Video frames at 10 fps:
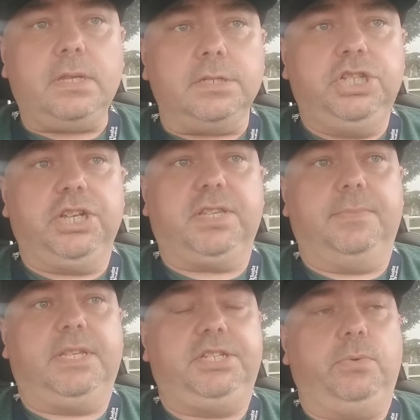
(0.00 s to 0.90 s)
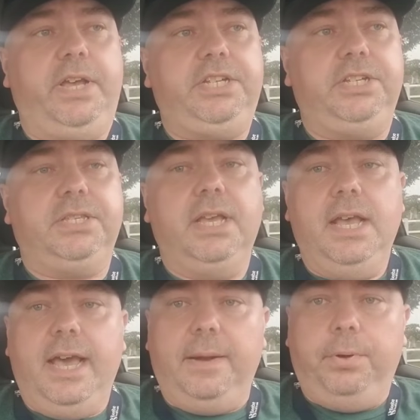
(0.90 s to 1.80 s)
just some situations,
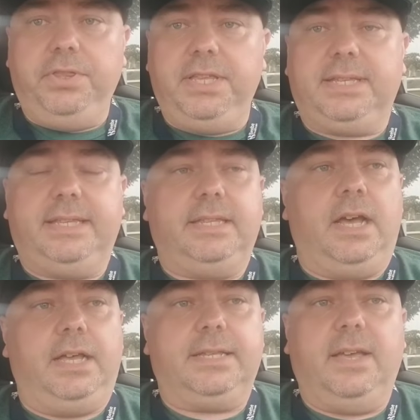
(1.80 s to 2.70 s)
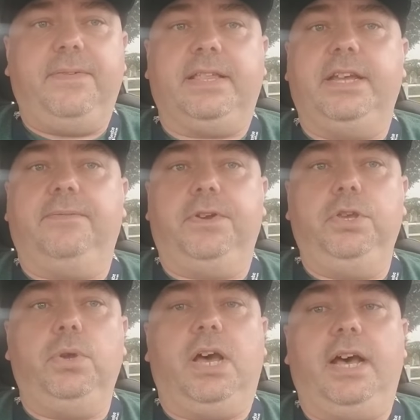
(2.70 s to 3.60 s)
and I put this stuff out there for
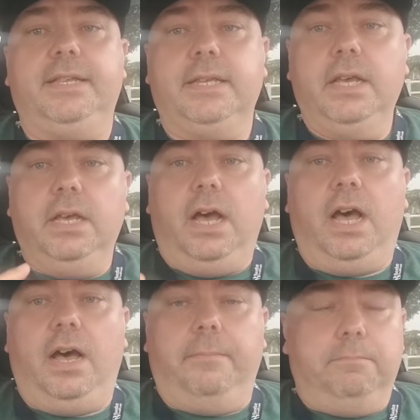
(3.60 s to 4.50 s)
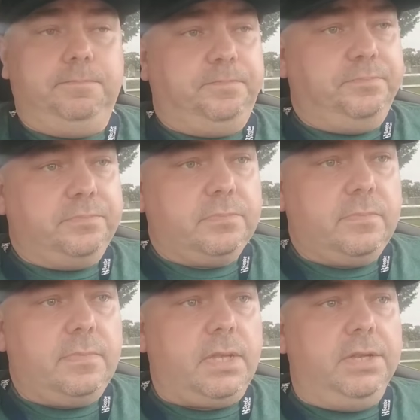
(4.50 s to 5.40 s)
you guys so
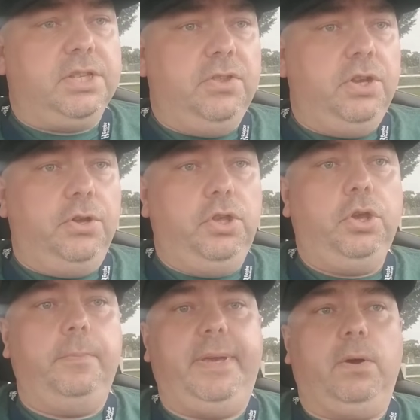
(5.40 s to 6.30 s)
you know you can be